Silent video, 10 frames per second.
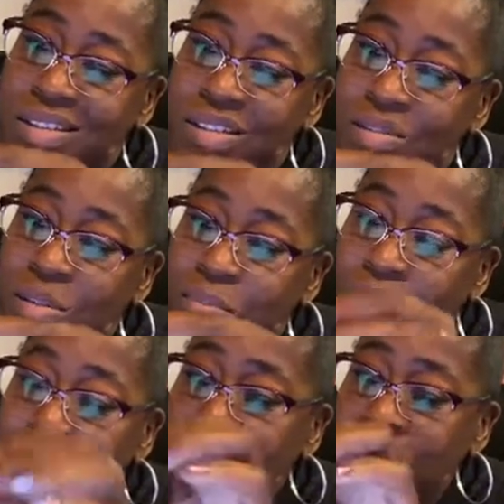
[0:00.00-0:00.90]
You could
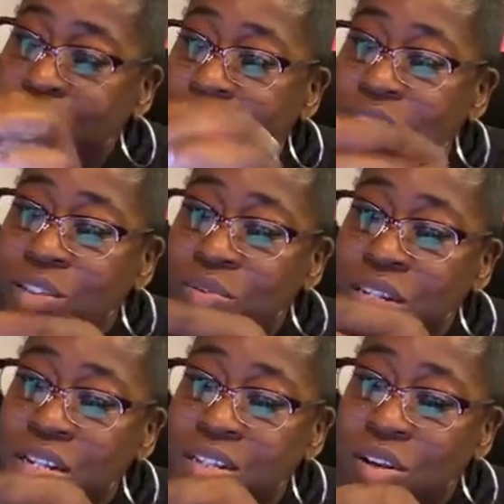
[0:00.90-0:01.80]
probably put 2 of
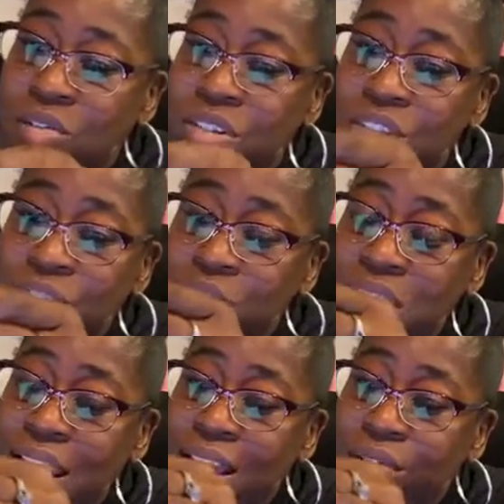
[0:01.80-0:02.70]
these on a
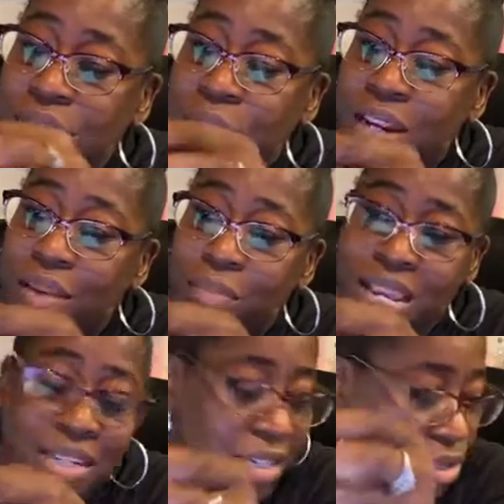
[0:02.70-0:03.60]
20-ounce, but I
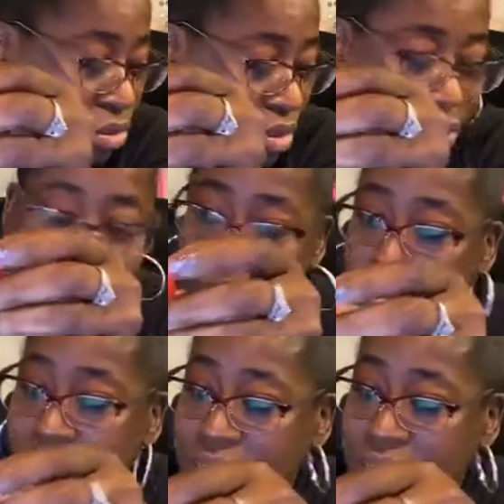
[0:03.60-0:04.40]
mainly use them for my